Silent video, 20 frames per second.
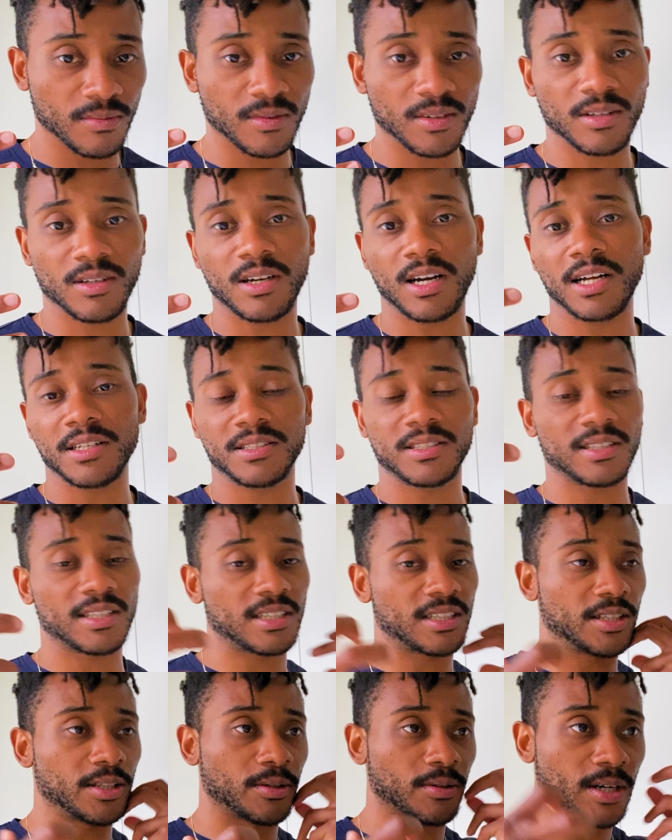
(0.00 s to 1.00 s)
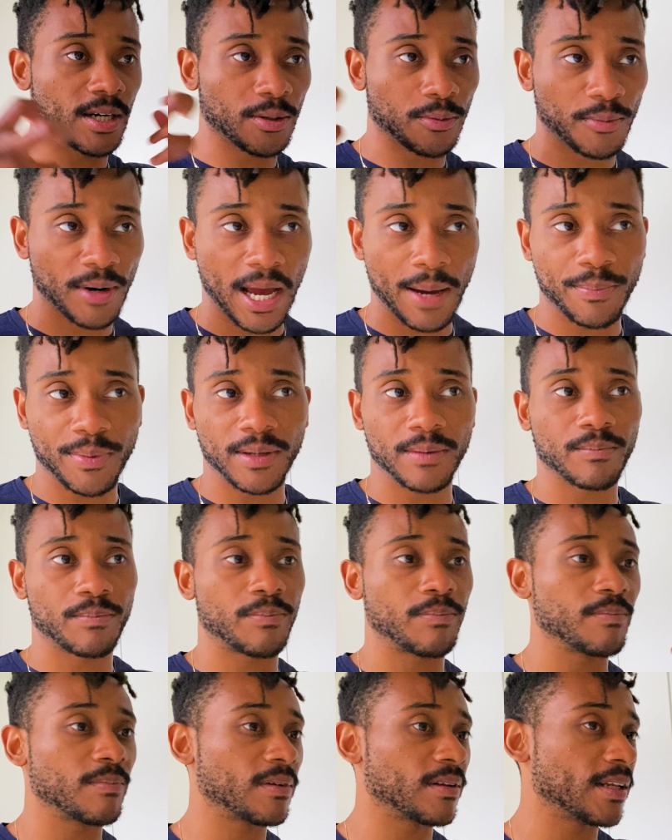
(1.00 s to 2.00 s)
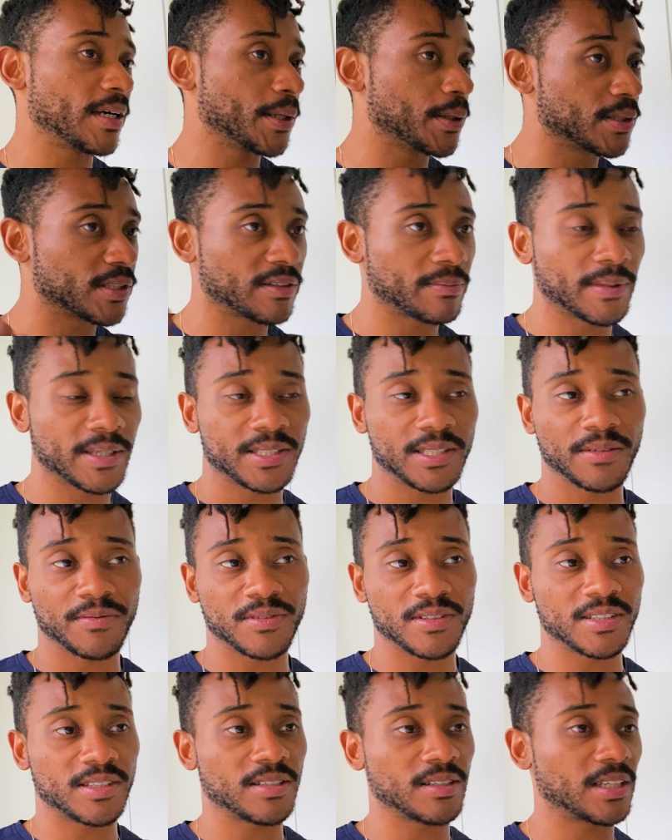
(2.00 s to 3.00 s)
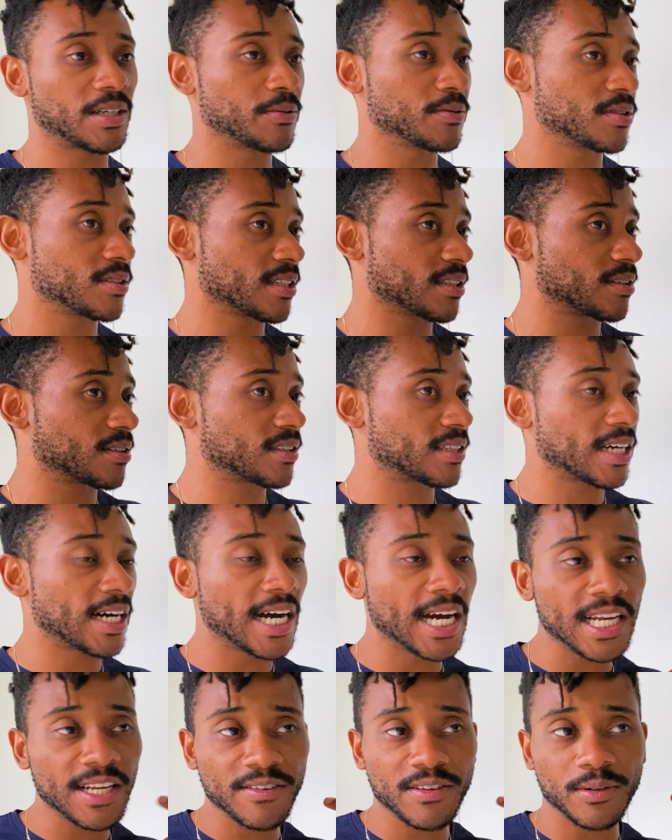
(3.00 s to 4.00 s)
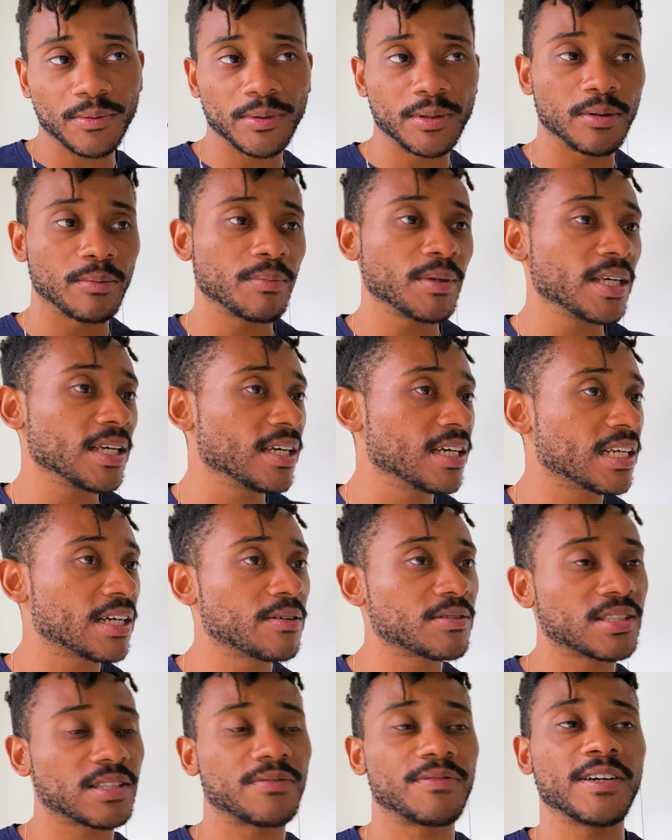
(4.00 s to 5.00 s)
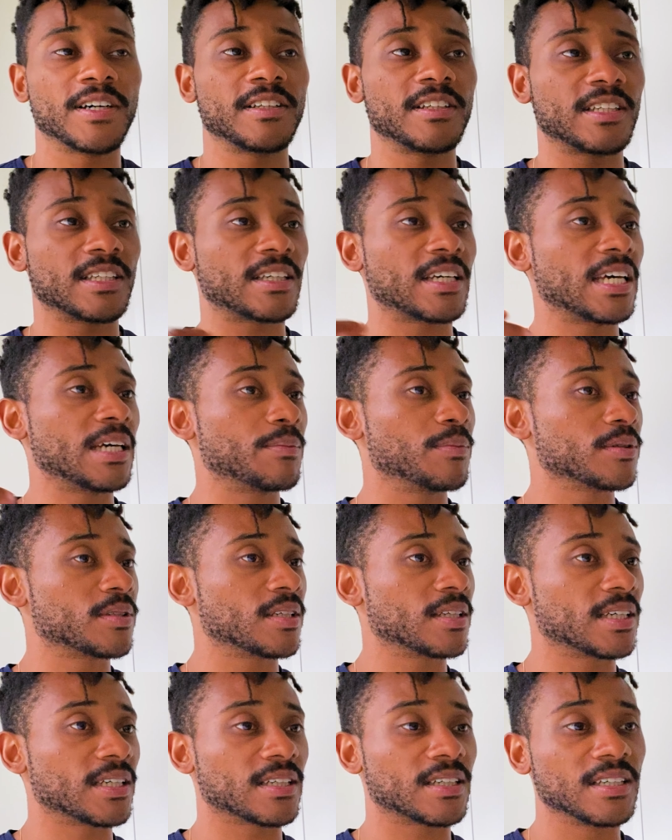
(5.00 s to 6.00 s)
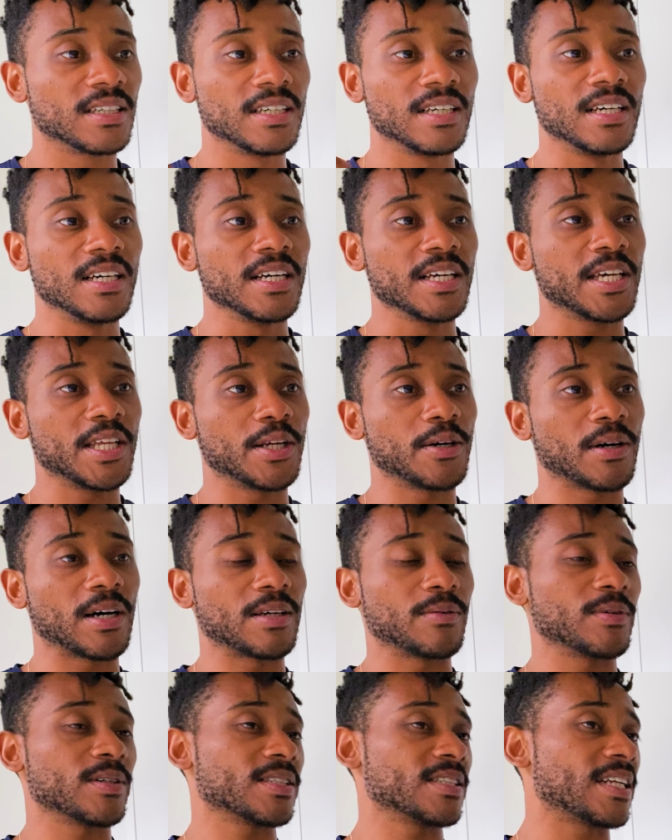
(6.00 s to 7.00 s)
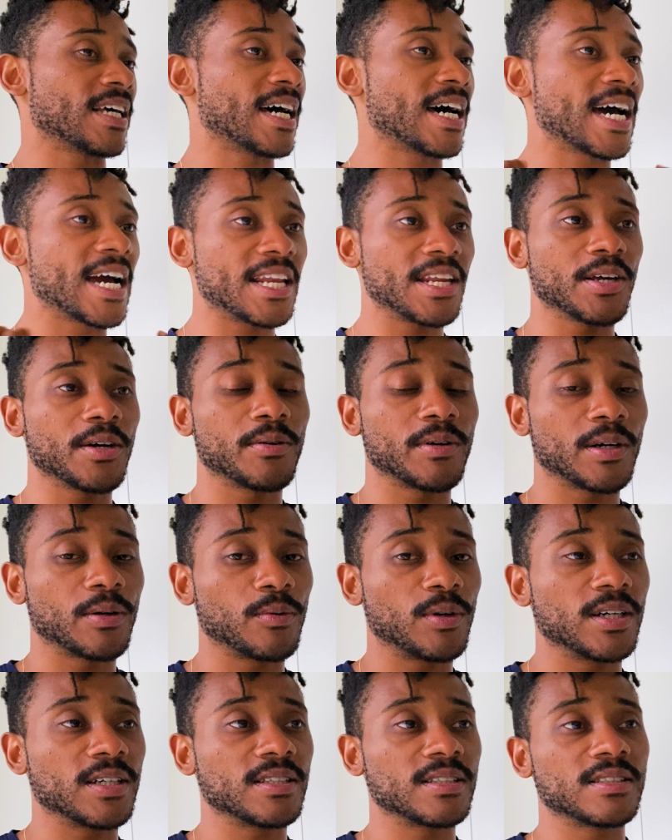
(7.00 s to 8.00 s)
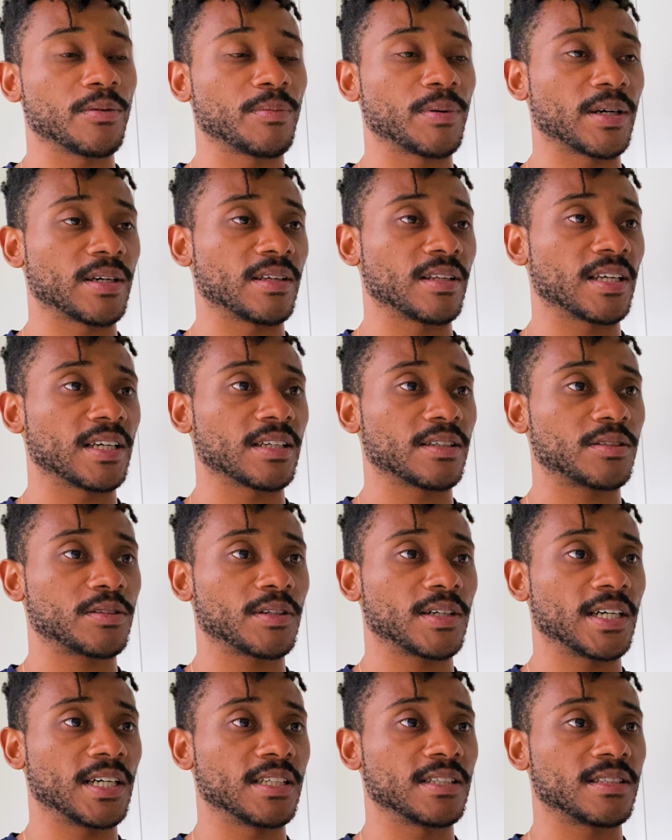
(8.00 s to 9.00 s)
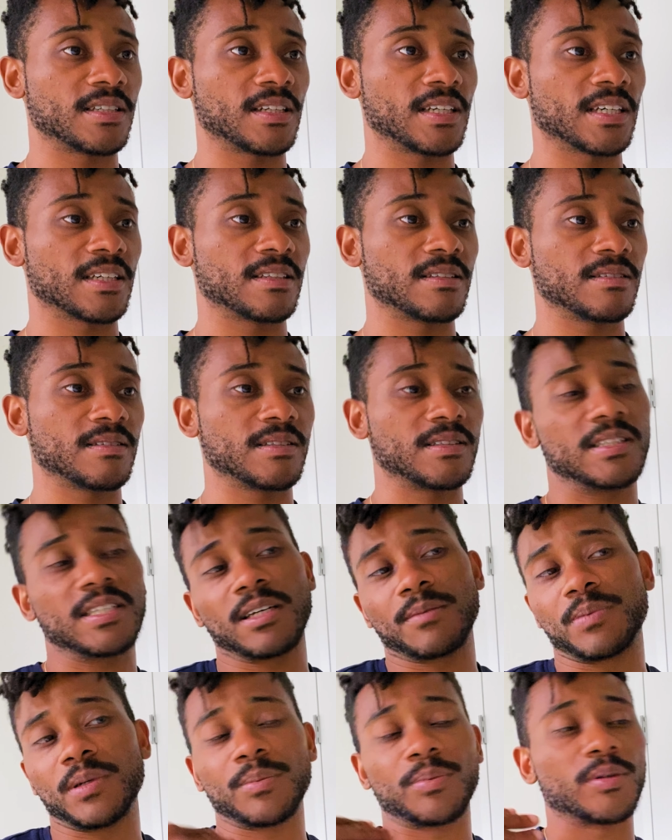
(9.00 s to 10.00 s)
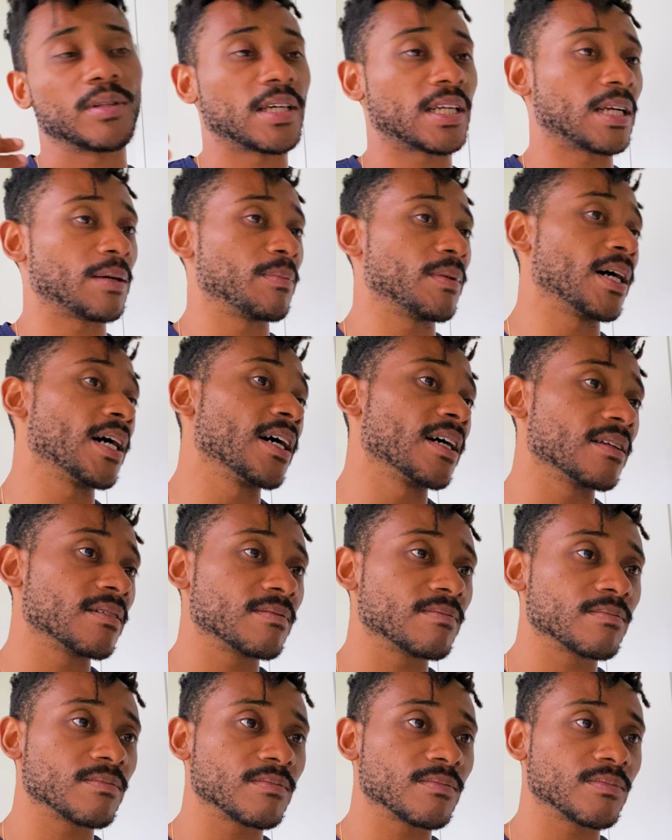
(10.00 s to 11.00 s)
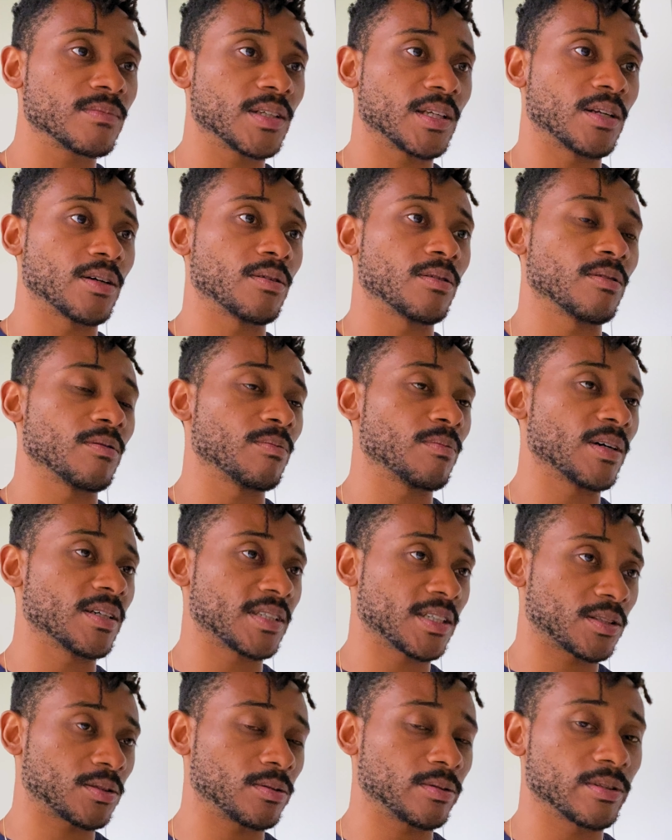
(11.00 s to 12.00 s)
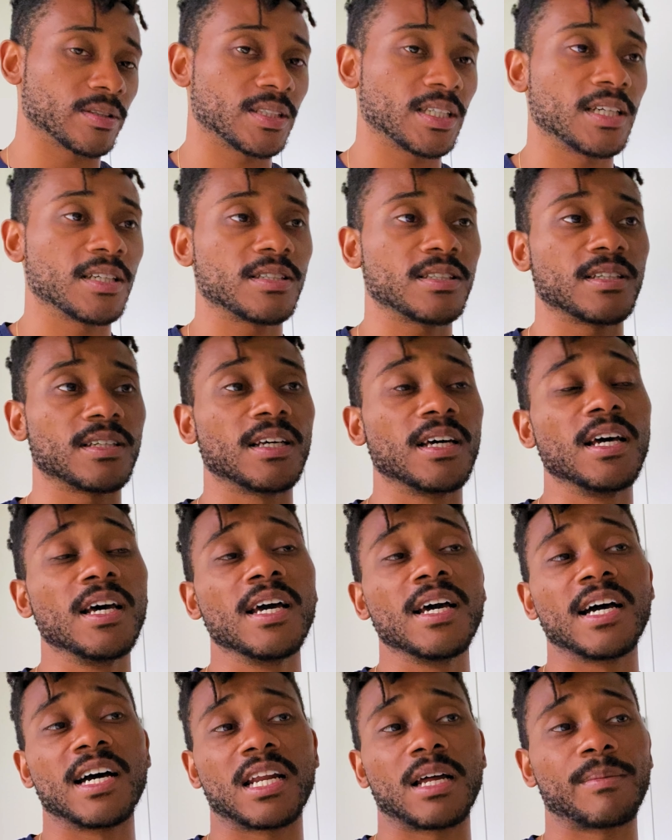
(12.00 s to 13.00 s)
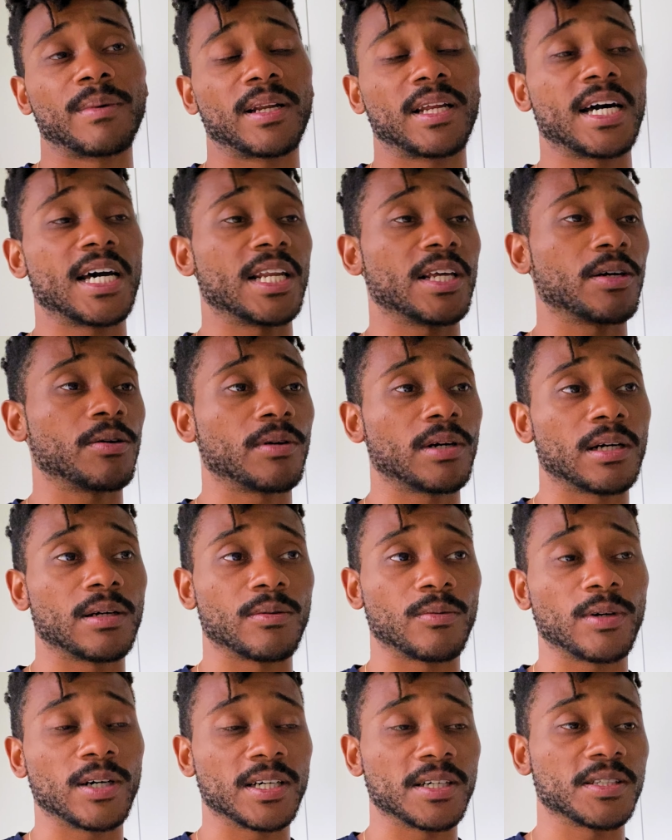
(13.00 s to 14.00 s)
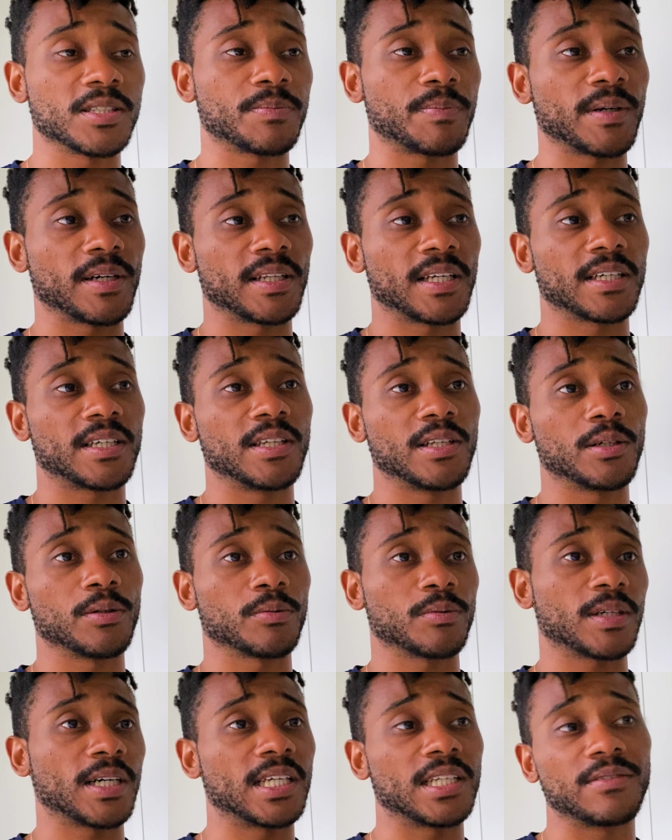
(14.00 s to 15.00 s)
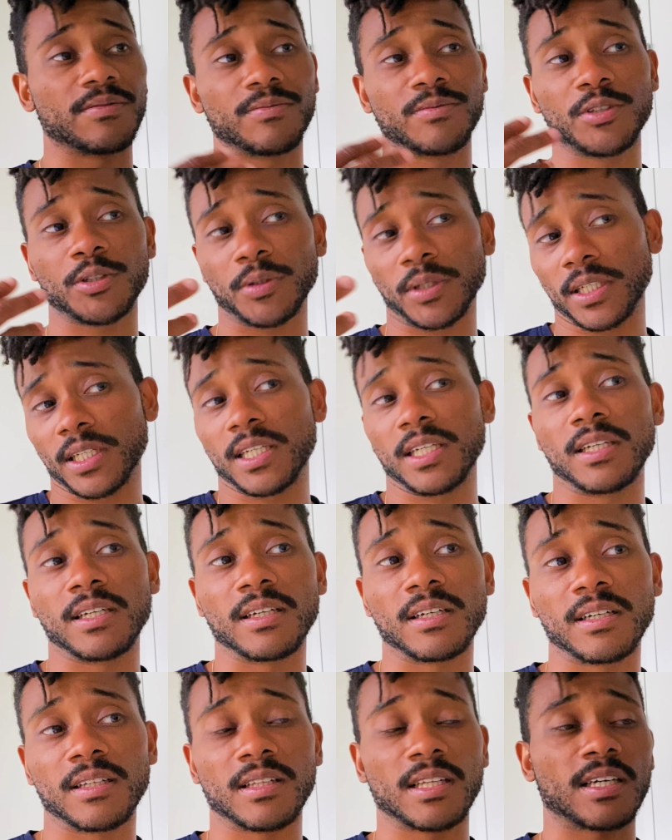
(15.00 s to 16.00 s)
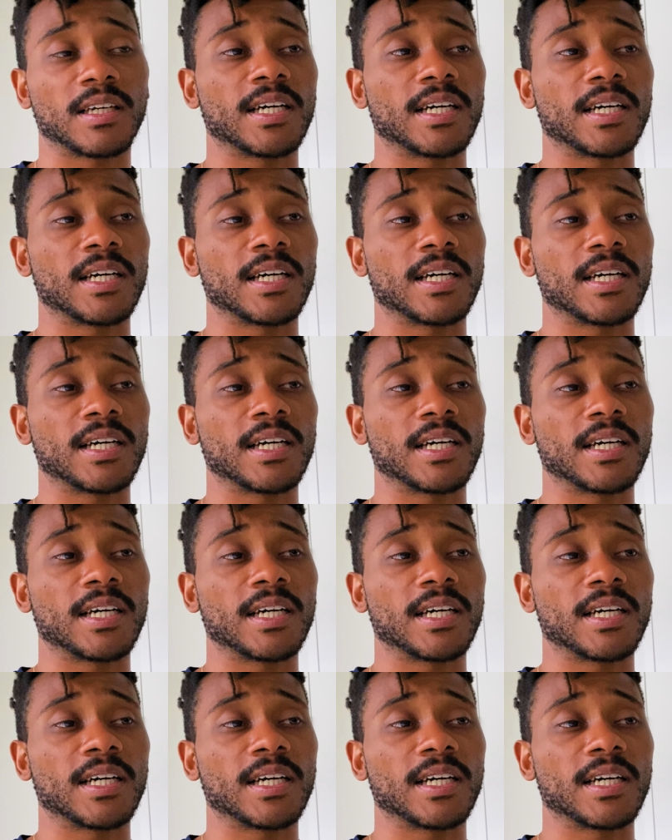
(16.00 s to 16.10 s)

constantly, unwrapping layers of myself until I was kind of the real me. And I was finally able to I wasn't hiding who I was by trying to tell people that I'm not, my sexual orientation, and I'm not hiding who I was by kind of drinking and